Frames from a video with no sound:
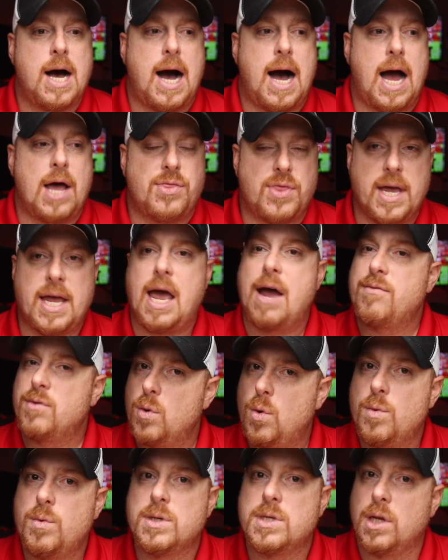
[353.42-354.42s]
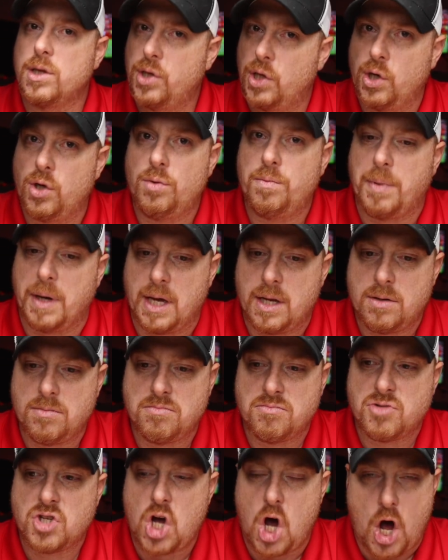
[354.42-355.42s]
I think everyone was a little bit
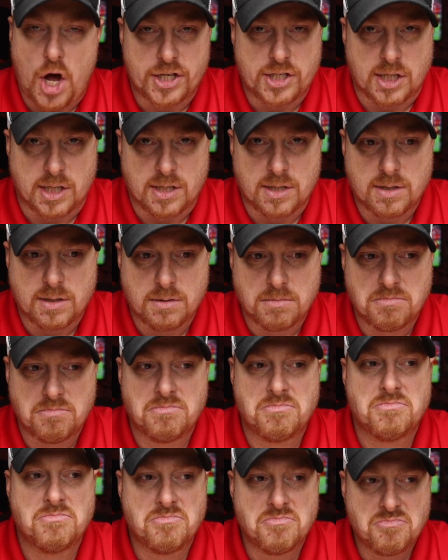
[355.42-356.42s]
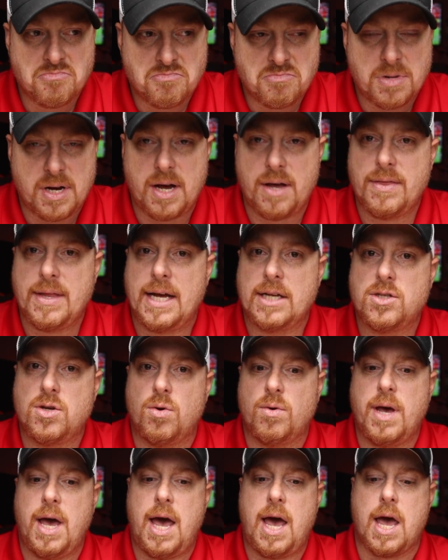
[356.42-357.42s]
cautious, and that's
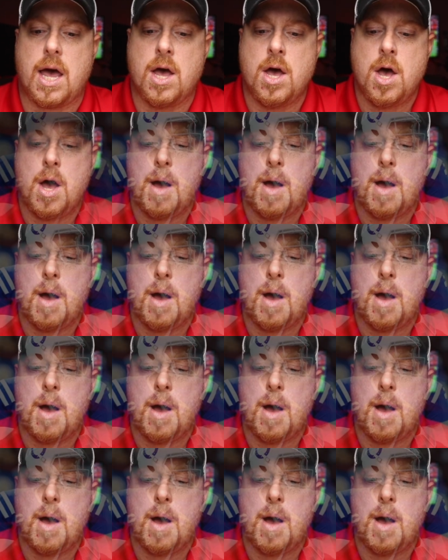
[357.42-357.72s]
okay.